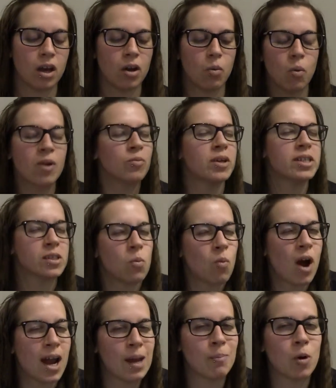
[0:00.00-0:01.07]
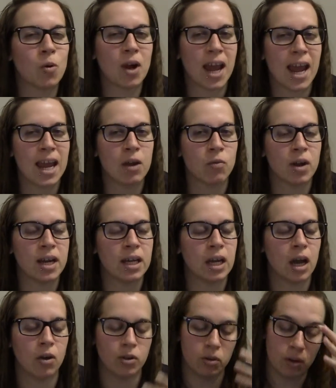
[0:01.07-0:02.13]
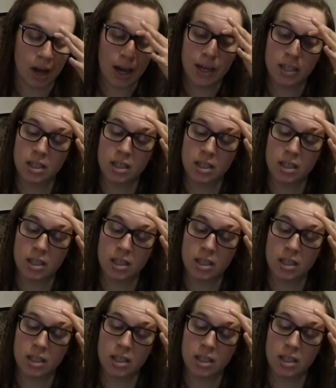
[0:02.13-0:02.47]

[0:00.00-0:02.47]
one reason why I'm okay right now, you guys,